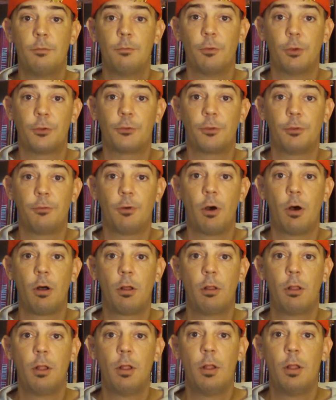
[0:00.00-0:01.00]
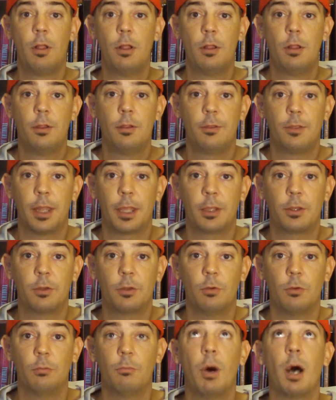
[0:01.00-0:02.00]
First of all, thank
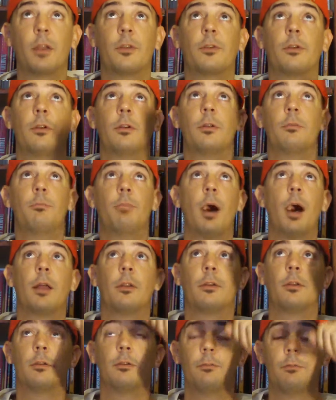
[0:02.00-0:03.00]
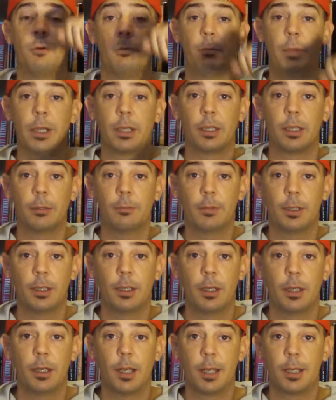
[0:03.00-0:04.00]
you, Mater and Pater, for making me
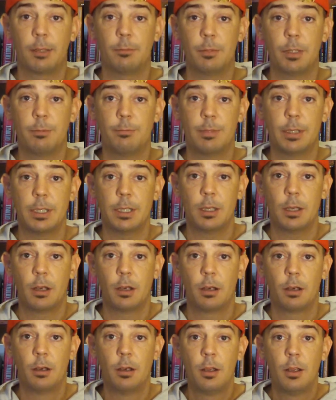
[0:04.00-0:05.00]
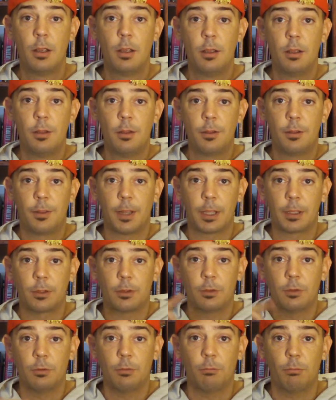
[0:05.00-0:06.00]
and letting me be here.
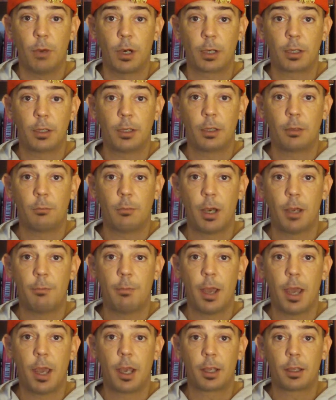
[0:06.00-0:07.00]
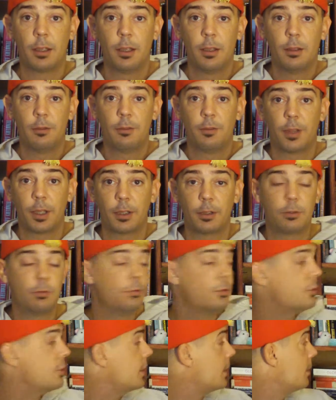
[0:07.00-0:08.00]
Thank you, Monkey in My Bag. Thank
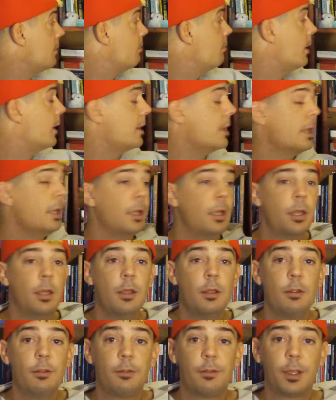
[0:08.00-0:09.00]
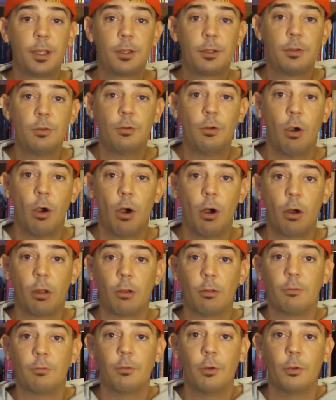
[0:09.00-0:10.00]
you, Chicken Bunny. Thank you,
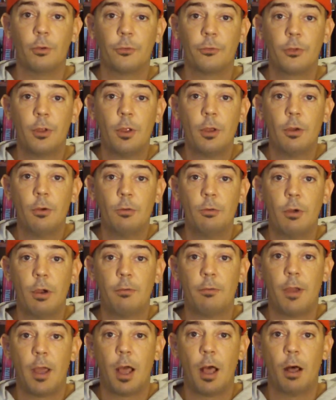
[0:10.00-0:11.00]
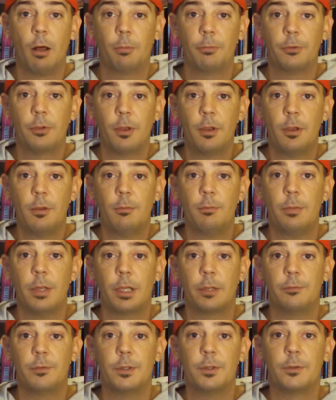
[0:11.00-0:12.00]
all of those who have helped
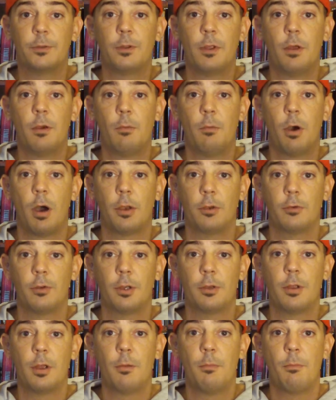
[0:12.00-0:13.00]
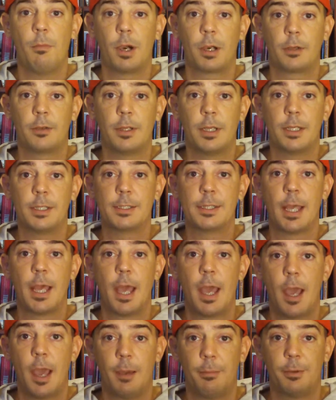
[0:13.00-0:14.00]
make these 100 Monk Days
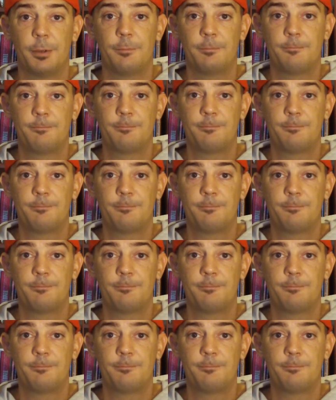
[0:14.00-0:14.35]
happen.